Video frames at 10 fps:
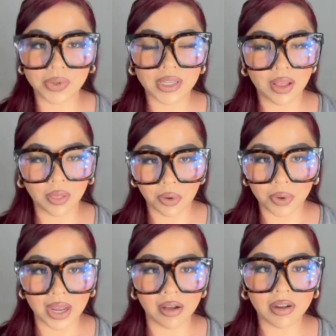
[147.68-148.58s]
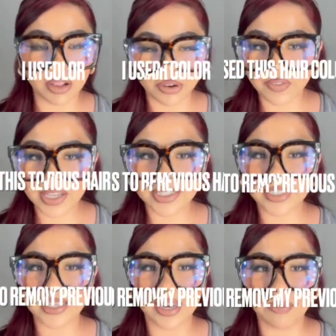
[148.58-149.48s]
L'Oreal Color
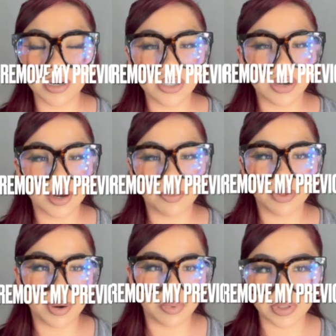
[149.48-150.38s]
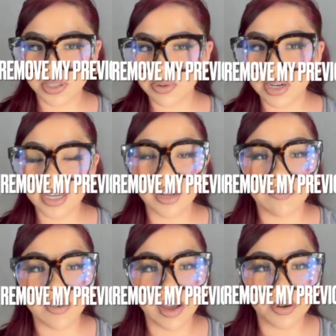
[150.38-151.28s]
Fix, and I'm going to try to pull it up on the screen.
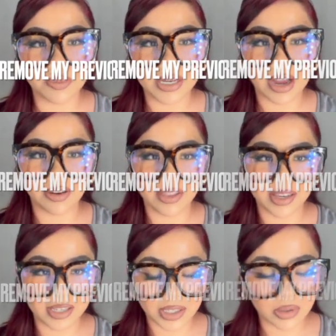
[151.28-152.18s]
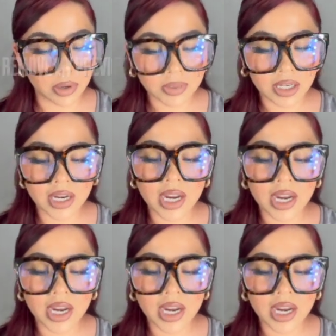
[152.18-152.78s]
If not, it'll be down in the description.